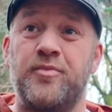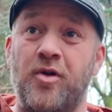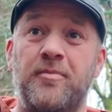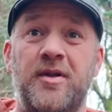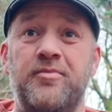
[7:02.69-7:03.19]

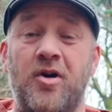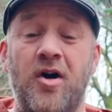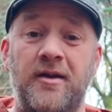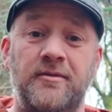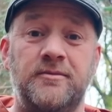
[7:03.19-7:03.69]
Properly
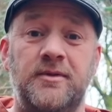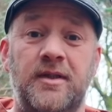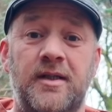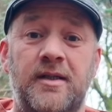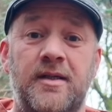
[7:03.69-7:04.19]
bright.
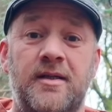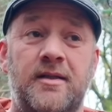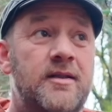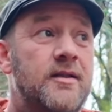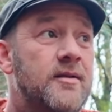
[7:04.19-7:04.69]

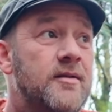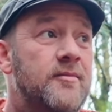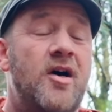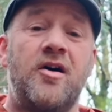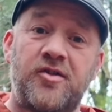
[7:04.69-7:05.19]

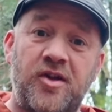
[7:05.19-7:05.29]
I'll